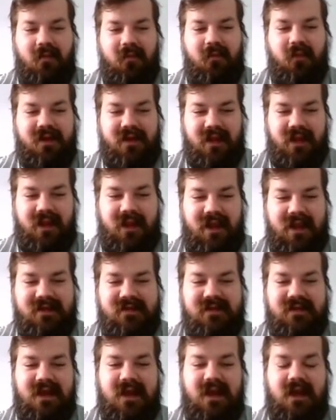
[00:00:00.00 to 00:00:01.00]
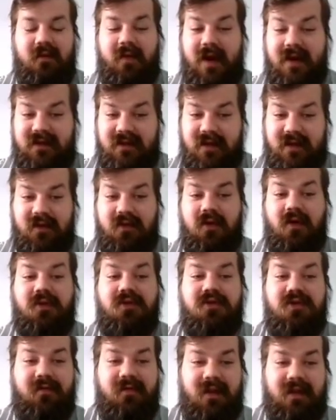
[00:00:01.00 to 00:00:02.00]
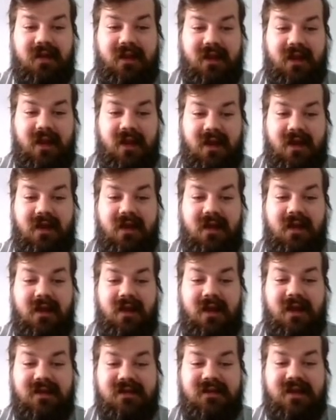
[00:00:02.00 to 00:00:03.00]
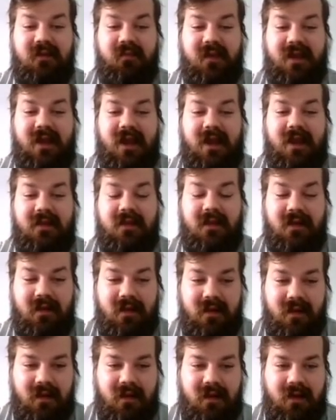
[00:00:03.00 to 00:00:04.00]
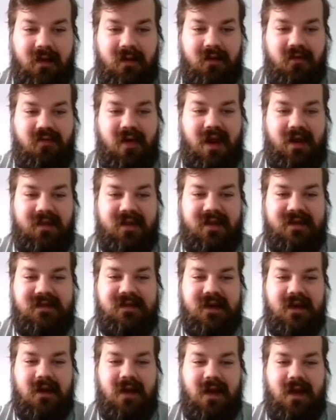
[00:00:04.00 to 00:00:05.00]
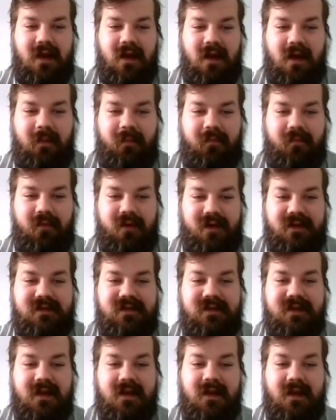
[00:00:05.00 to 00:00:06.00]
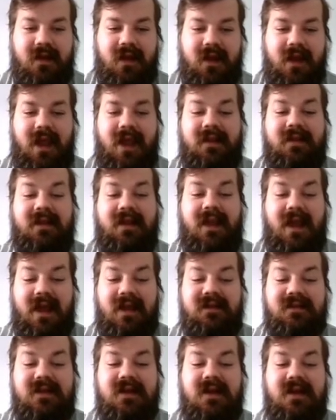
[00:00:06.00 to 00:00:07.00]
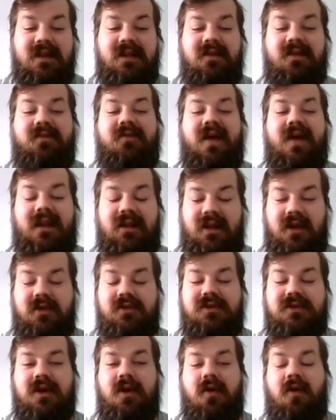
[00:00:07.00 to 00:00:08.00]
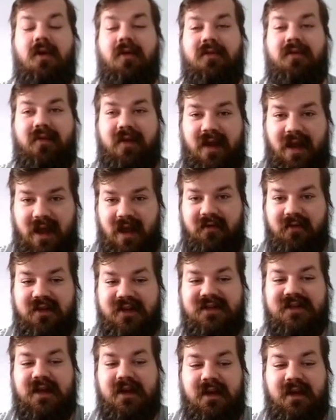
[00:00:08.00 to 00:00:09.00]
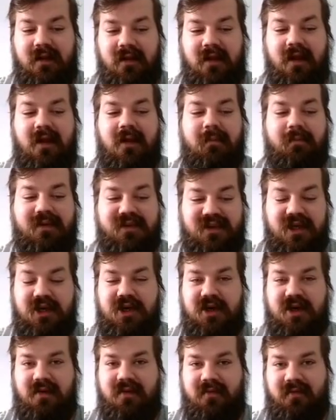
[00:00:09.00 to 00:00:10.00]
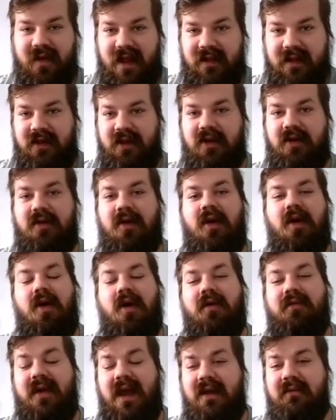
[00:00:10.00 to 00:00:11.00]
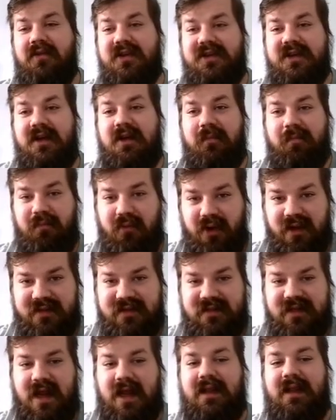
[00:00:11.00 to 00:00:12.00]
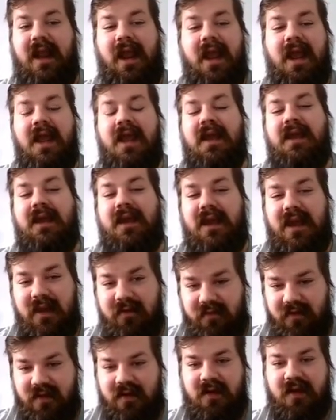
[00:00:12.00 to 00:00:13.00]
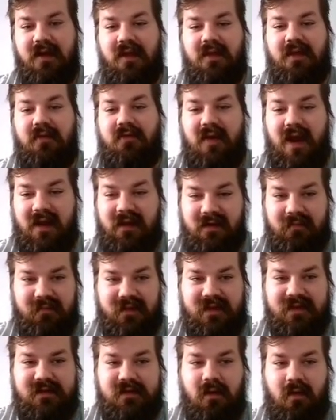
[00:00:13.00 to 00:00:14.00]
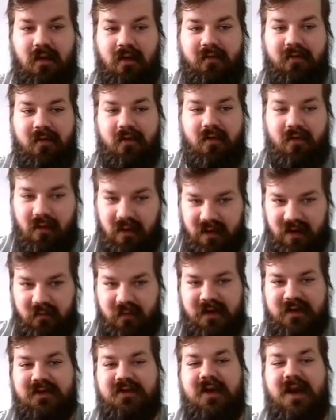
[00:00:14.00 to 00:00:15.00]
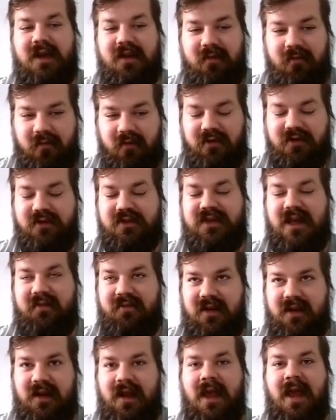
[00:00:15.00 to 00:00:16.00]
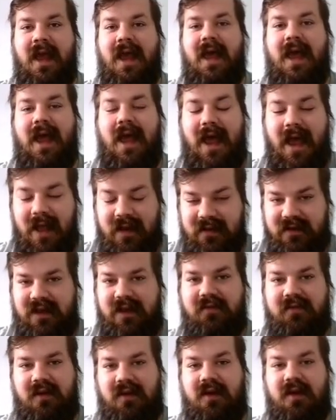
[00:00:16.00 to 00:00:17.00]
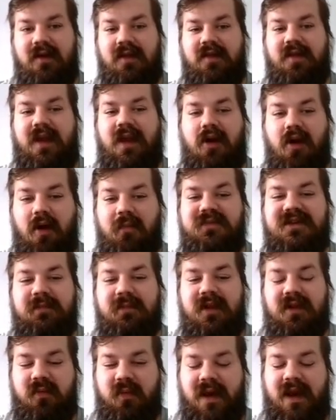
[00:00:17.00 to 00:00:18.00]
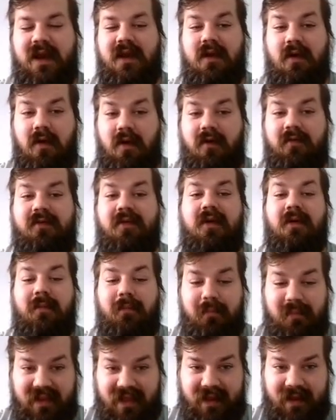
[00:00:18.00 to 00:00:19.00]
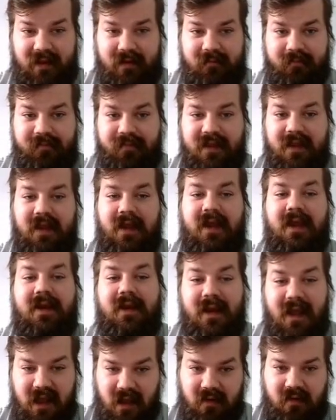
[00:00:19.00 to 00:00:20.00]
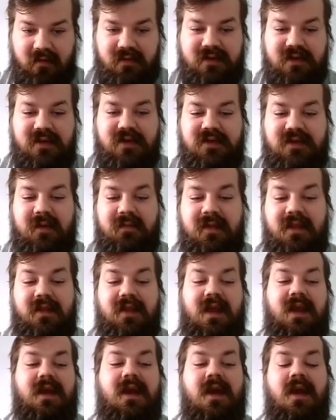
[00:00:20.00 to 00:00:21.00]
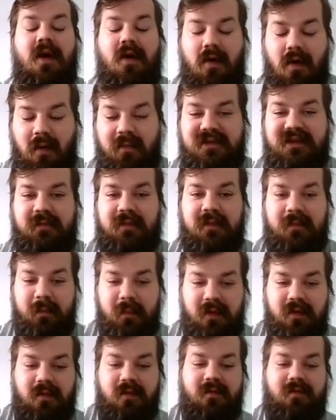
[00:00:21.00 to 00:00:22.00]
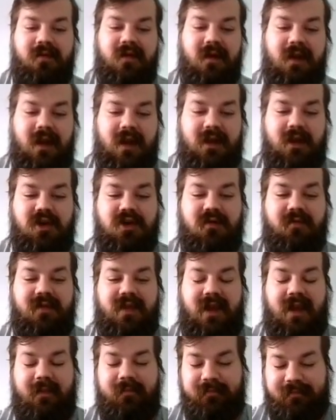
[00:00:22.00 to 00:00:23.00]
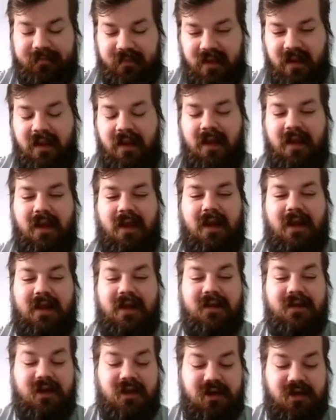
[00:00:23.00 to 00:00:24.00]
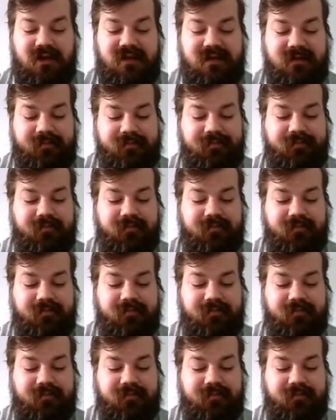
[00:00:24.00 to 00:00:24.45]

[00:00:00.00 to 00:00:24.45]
What is quite non-trivial here is that we can drag this upwards and get the values of every single position, value of every single points tally, given the randomness of rolling one to eight or four to seven, and given the optimal way of playing. And now, to determine the optimal move in each of the uh, conditions,